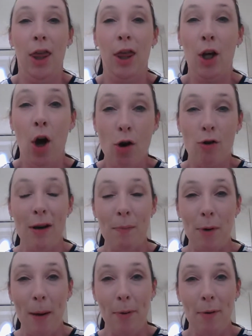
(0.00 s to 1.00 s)
The
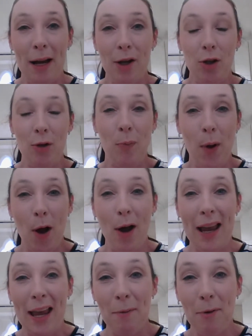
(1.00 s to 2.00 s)
concrete preparation part
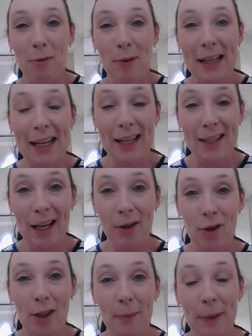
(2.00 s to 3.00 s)
here was really
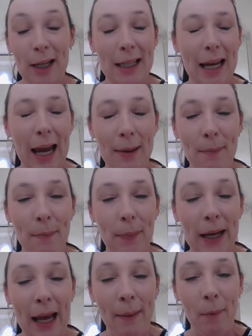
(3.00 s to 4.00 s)
essential because it
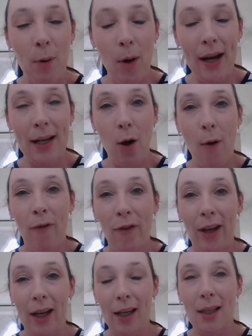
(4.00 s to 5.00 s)
became quite
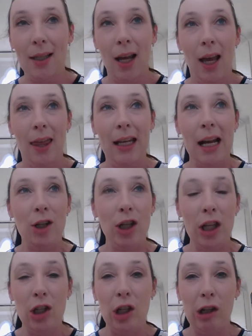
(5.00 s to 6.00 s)
obvious that actually
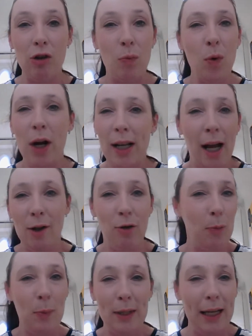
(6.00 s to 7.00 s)
the children weren't
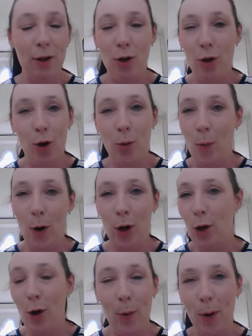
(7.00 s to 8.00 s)
100% sure what
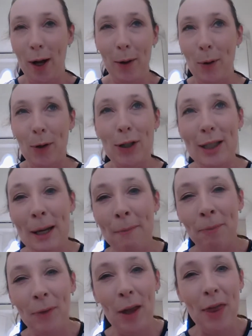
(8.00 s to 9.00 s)
clockwork was,
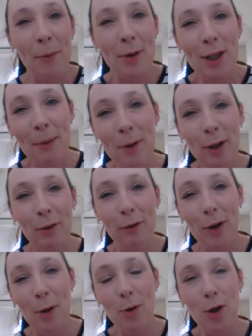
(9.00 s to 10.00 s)
and there was some
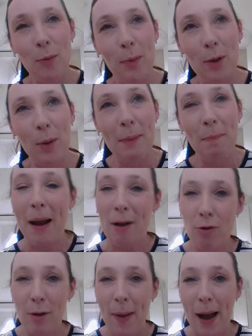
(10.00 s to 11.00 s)
confusion between
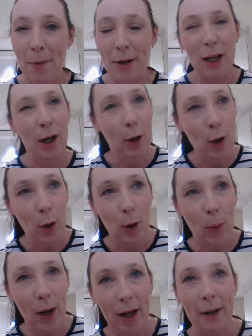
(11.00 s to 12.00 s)
battery powered and
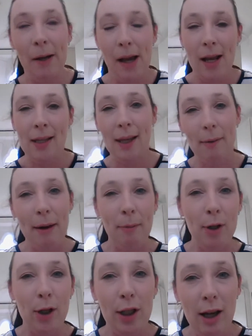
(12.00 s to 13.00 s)
clockwork. So it
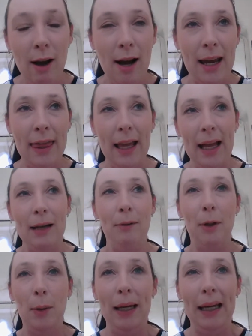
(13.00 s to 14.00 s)
was good to iron that
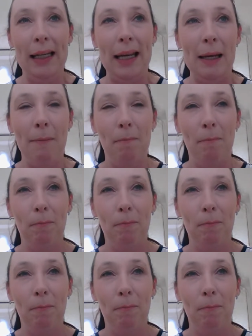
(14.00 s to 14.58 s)
out quickly.